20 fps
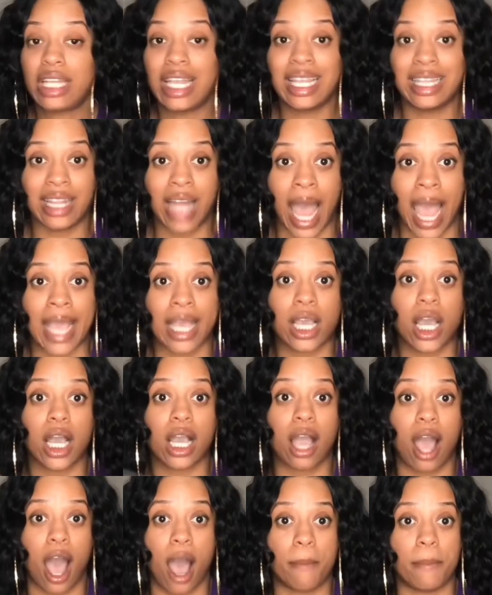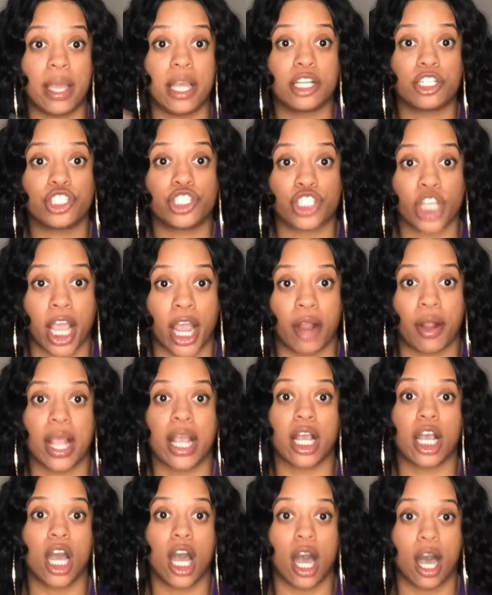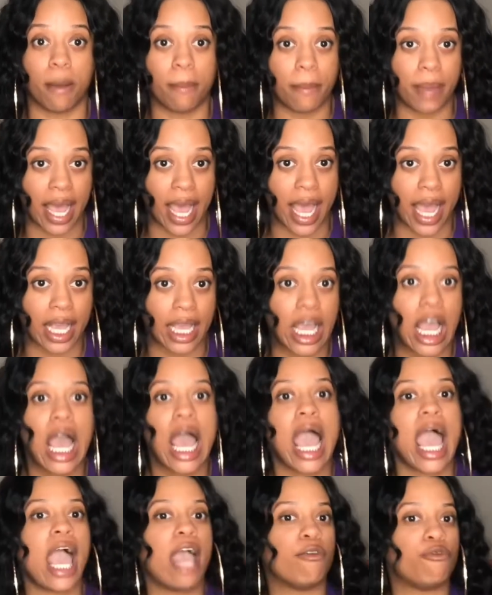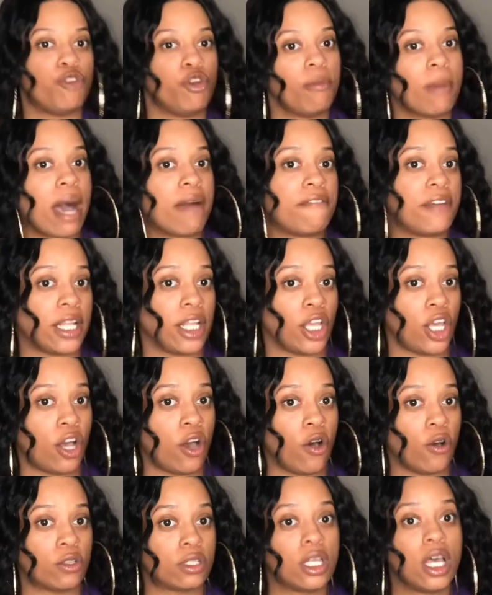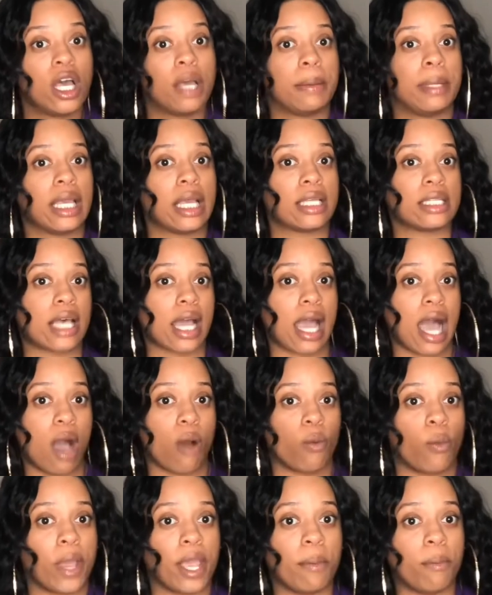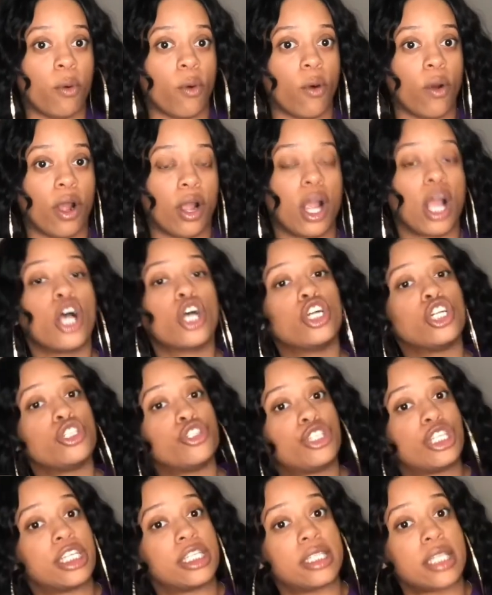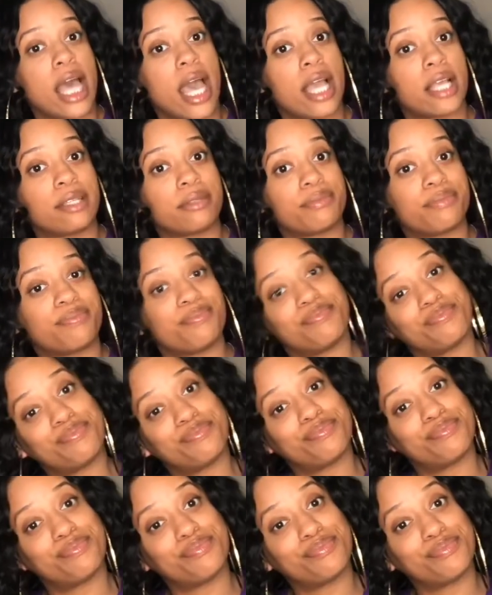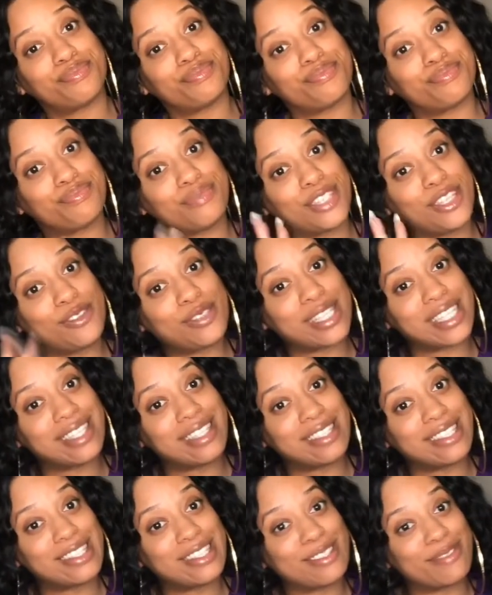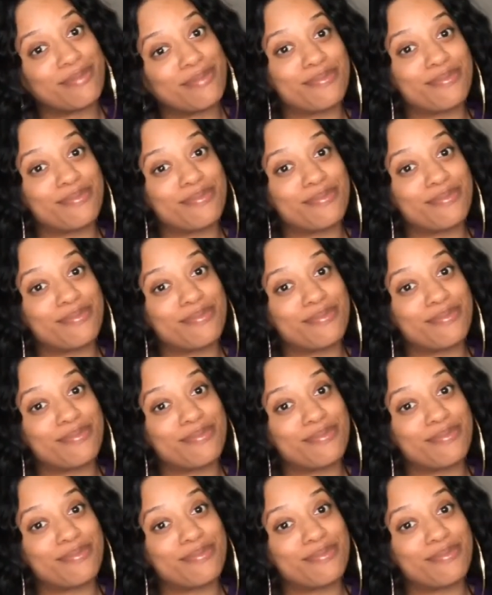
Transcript: like, comment, share, and come back and view my videos, because I got way more to say. Deuces.